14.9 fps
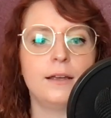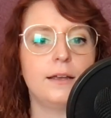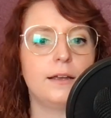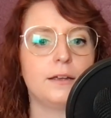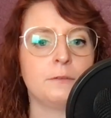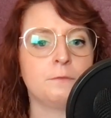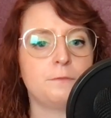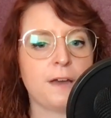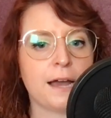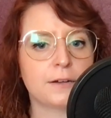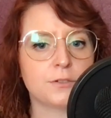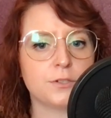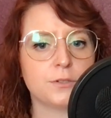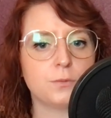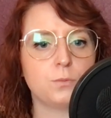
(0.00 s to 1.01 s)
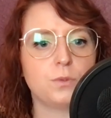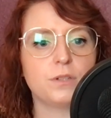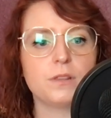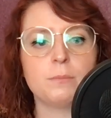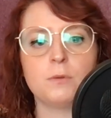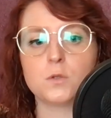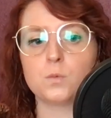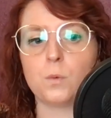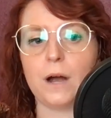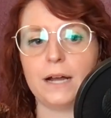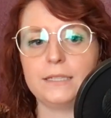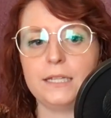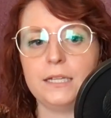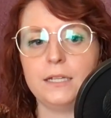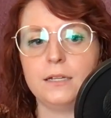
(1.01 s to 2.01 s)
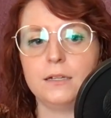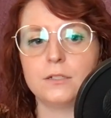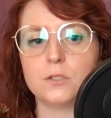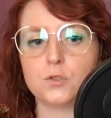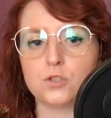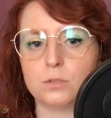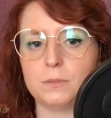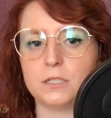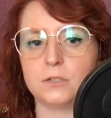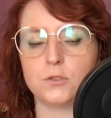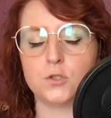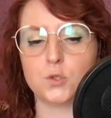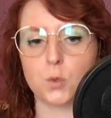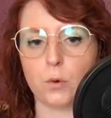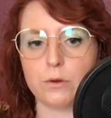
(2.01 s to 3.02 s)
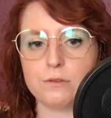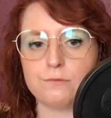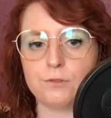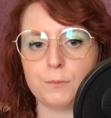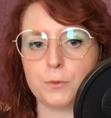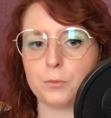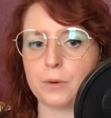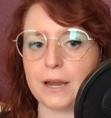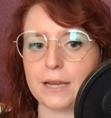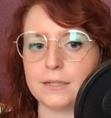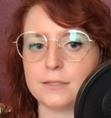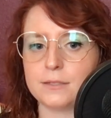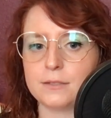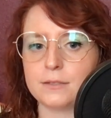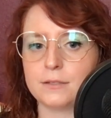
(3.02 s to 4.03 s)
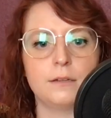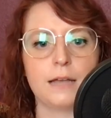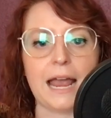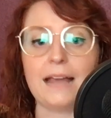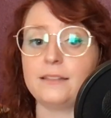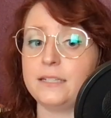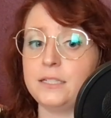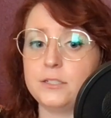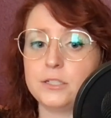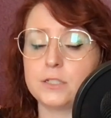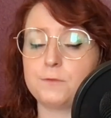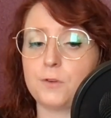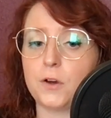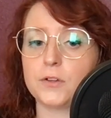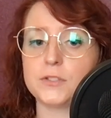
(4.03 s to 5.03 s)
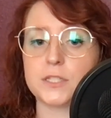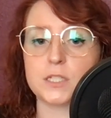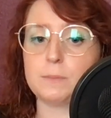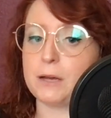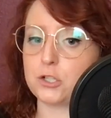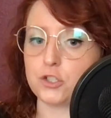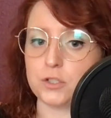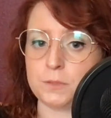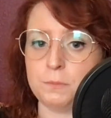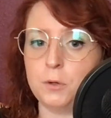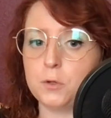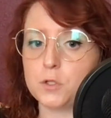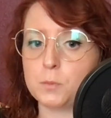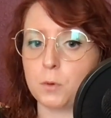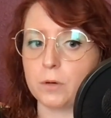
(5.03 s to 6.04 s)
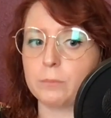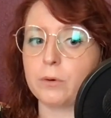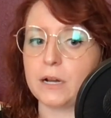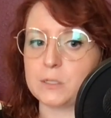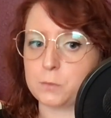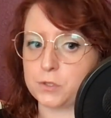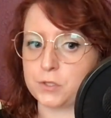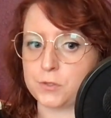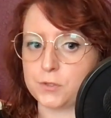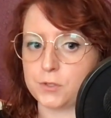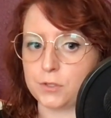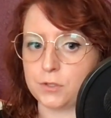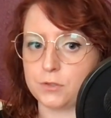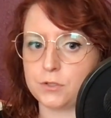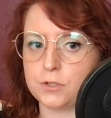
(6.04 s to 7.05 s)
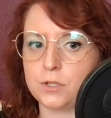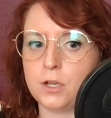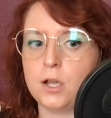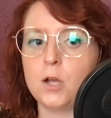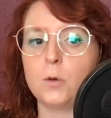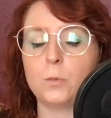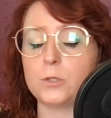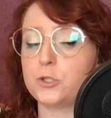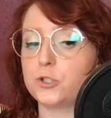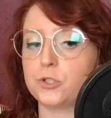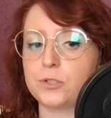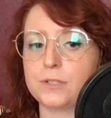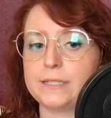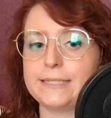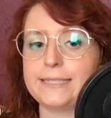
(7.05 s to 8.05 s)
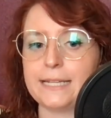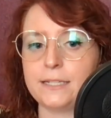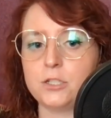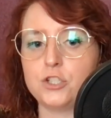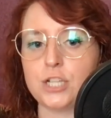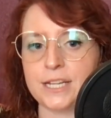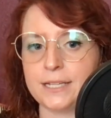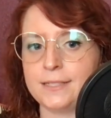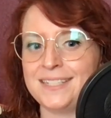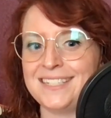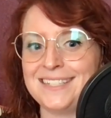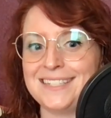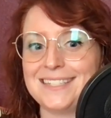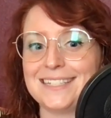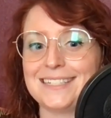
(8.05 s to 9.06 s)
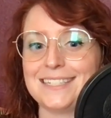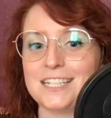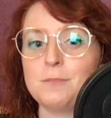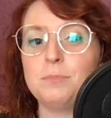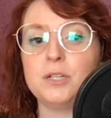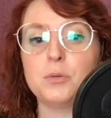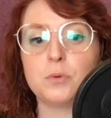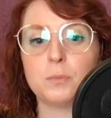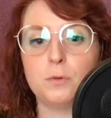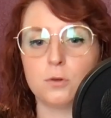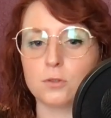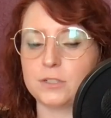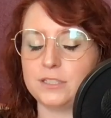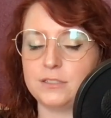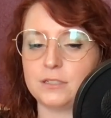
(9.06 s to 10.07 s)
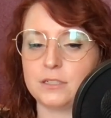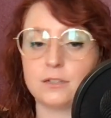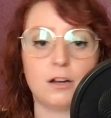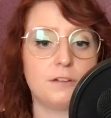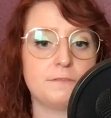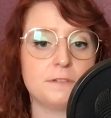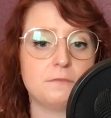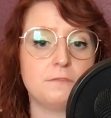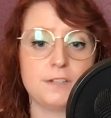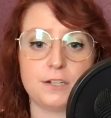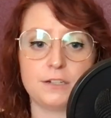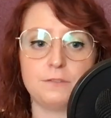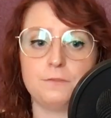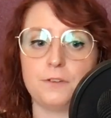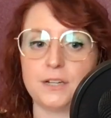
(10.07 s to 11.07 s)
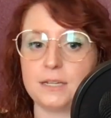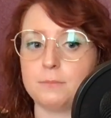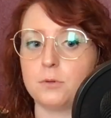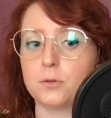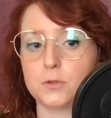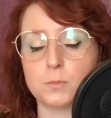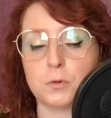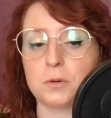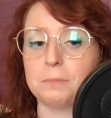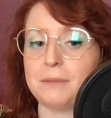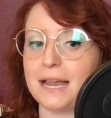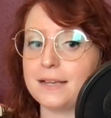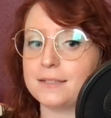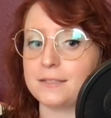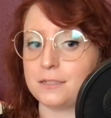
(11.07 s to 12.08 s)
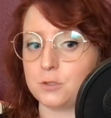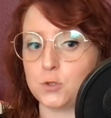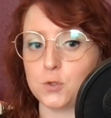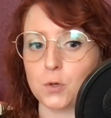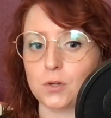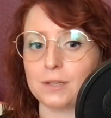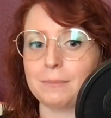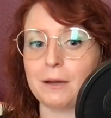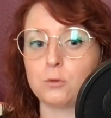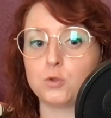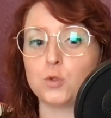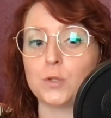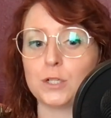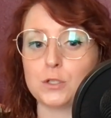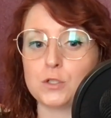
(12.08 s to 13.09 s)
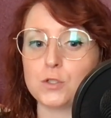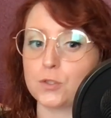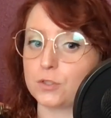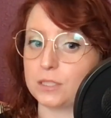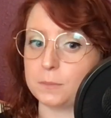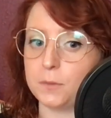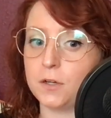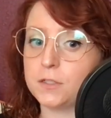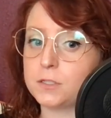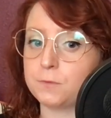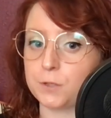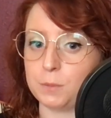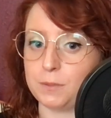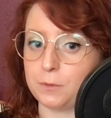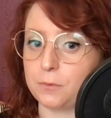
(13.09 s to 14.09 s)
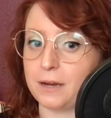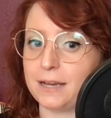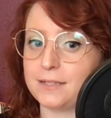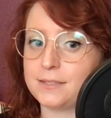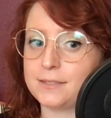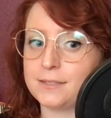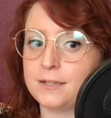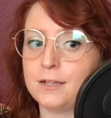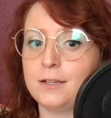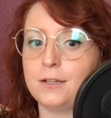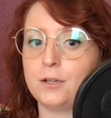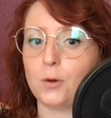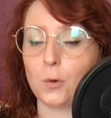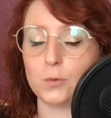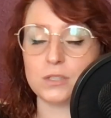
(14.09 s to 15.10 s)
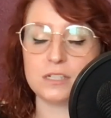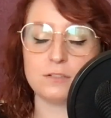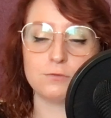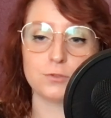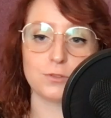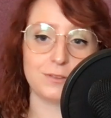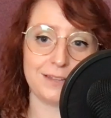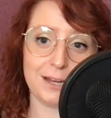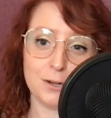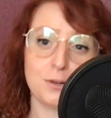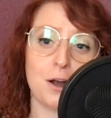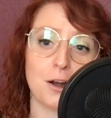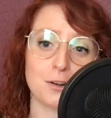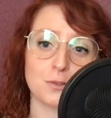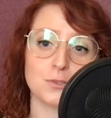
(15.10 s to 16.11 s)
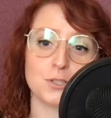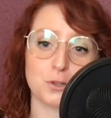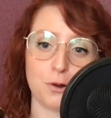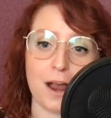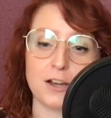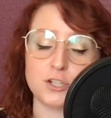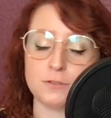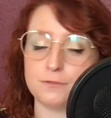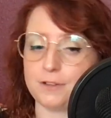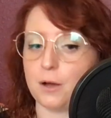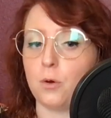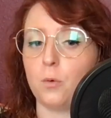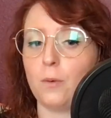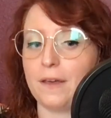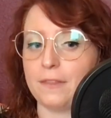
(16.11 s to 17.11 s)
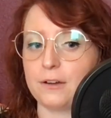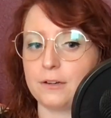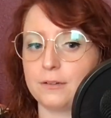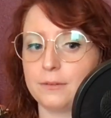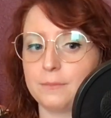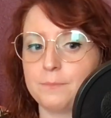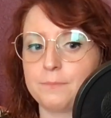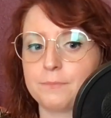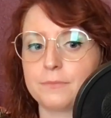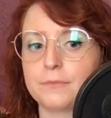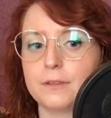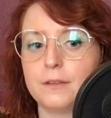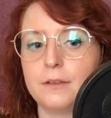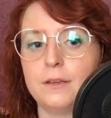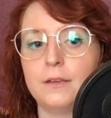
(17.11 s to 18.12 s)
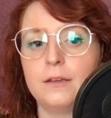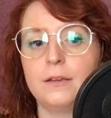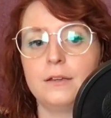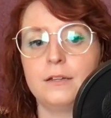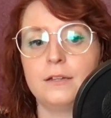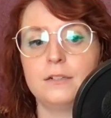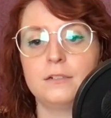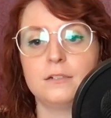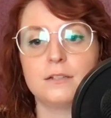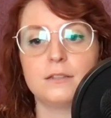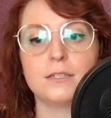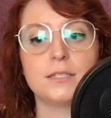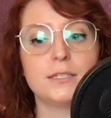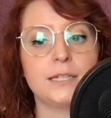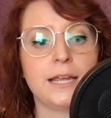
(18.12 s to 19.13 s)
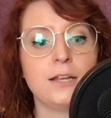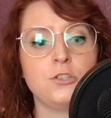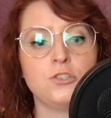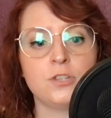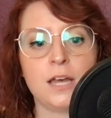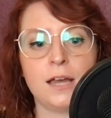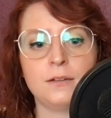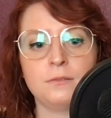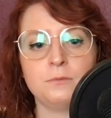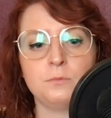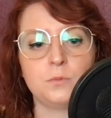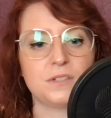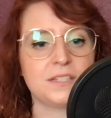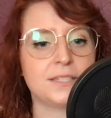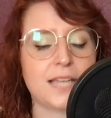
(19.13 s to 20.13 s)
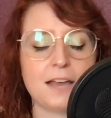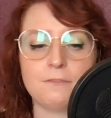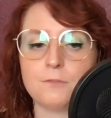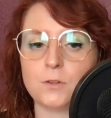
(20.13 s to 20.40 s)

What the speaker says: In fact, one of the most widely distributed stories from the race, at least as far as the specialist motorsport press was concerned, was journalist Dennis Jenkinson's deeply reported and often very funny Motorsport magazine story about joining Sterling Moss for the big race, only for their car to crash in foul weather. The stage, then, was set for